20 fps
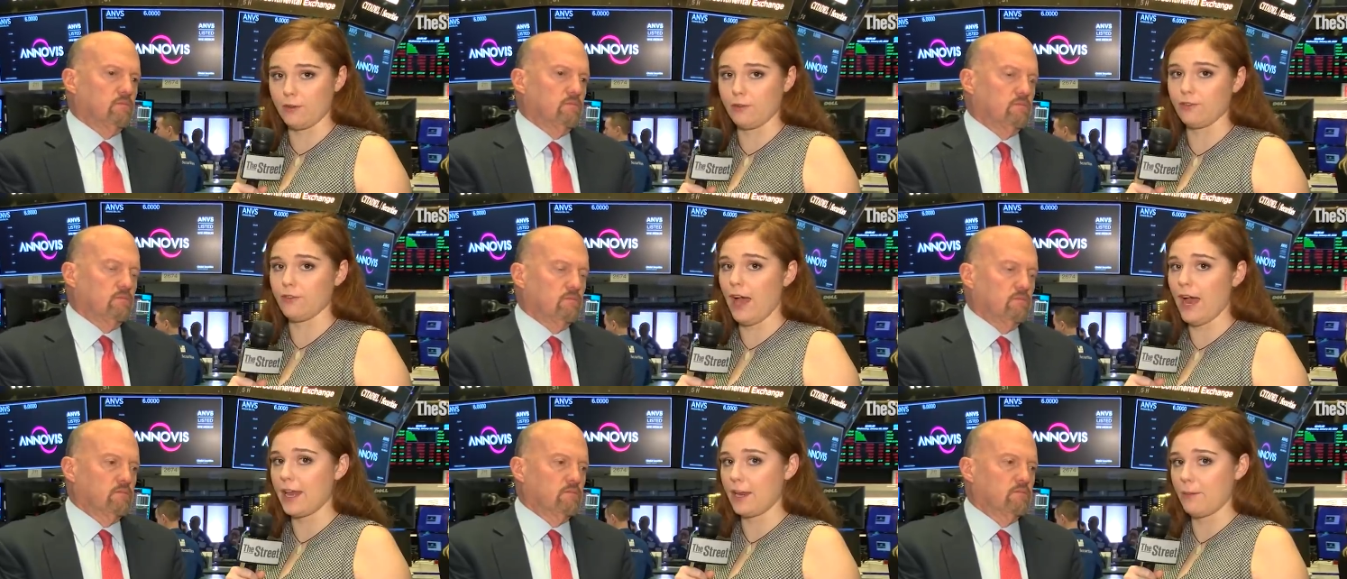
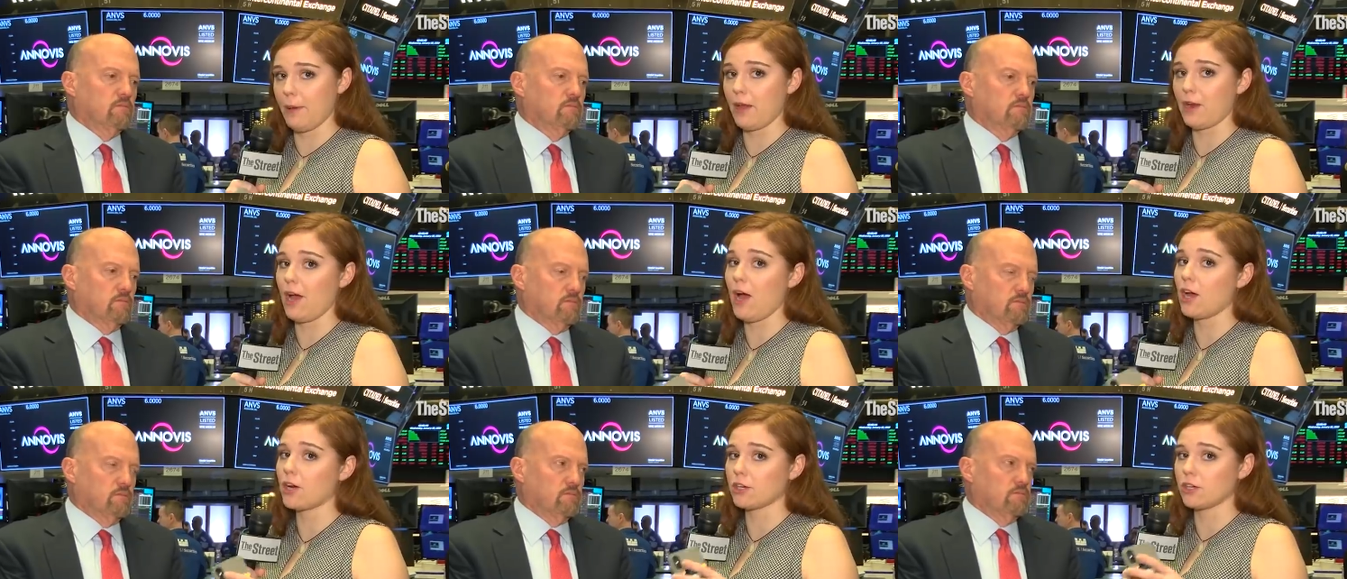Speaker 1: We've had about
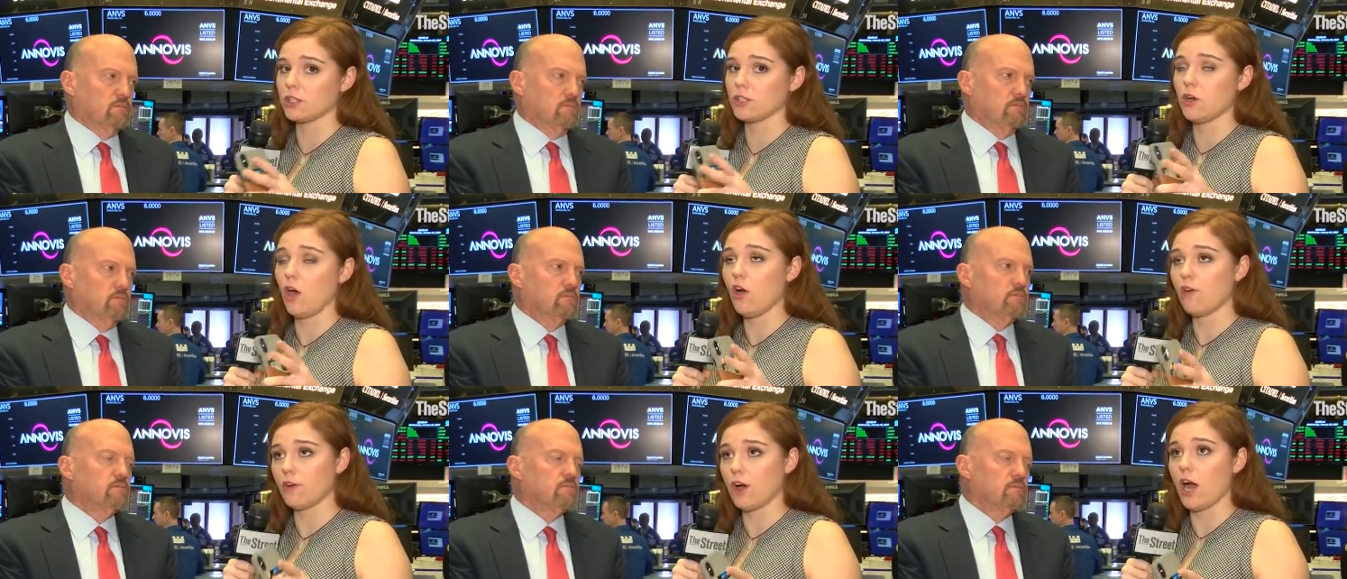100,
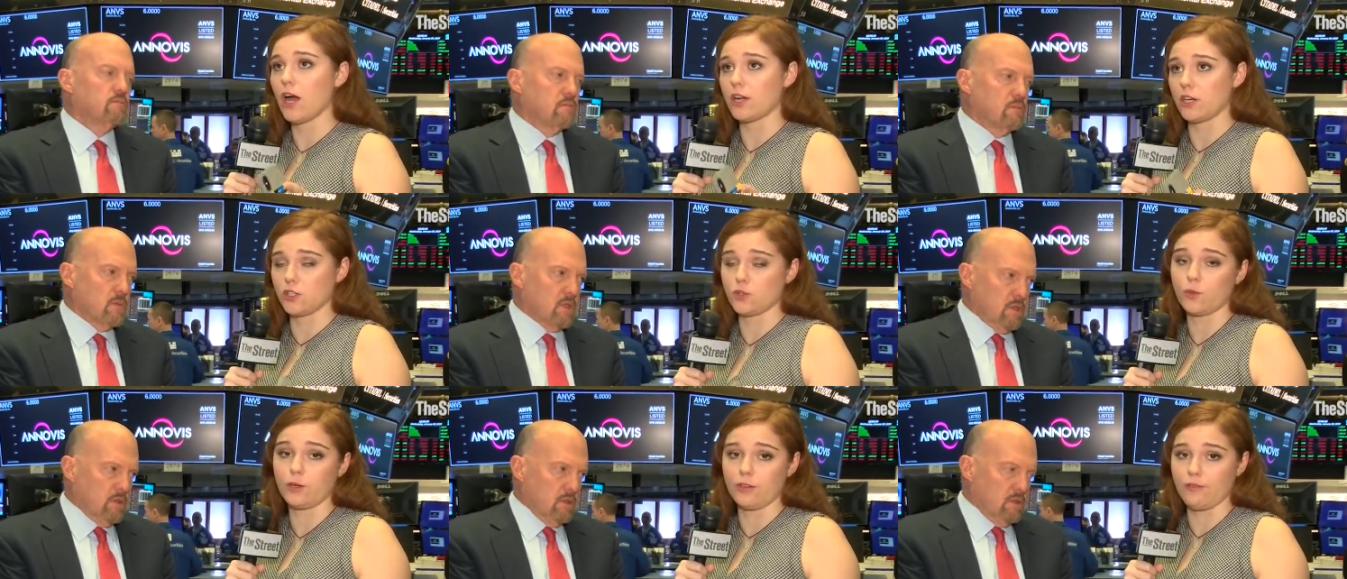over
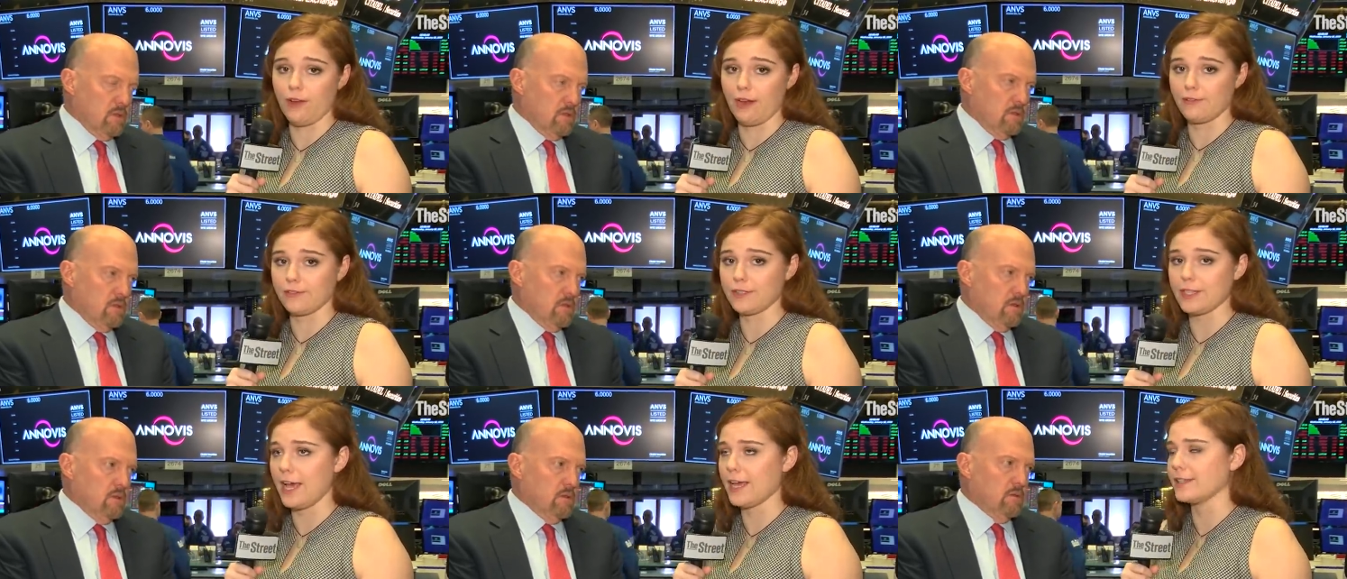
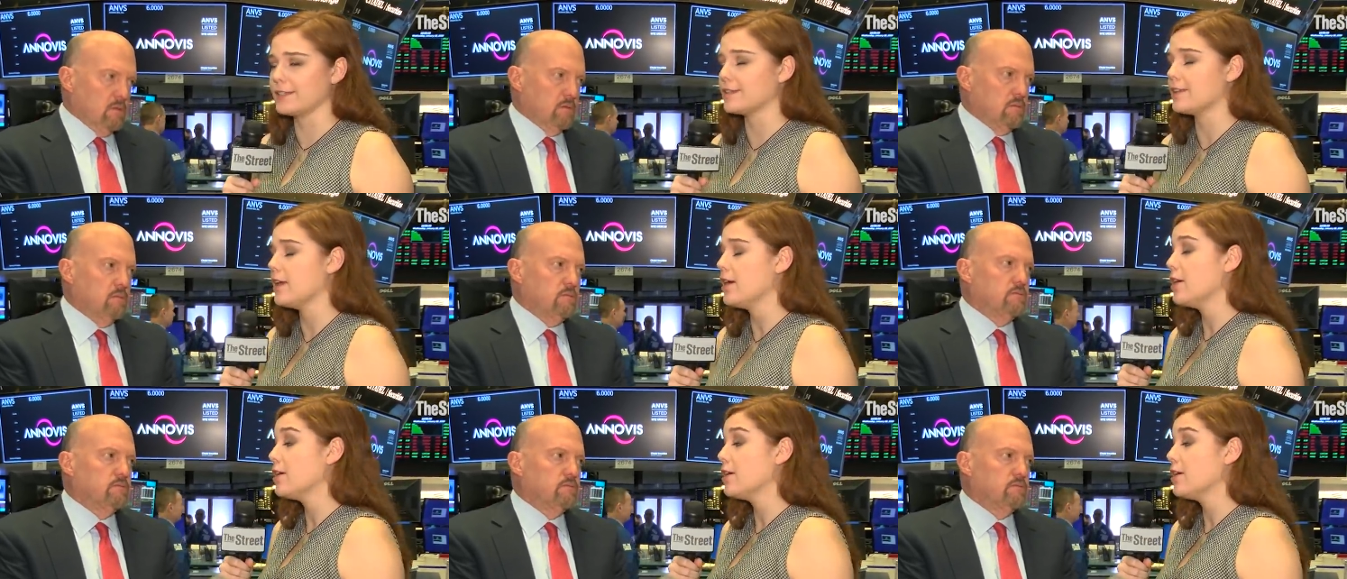125 deaths.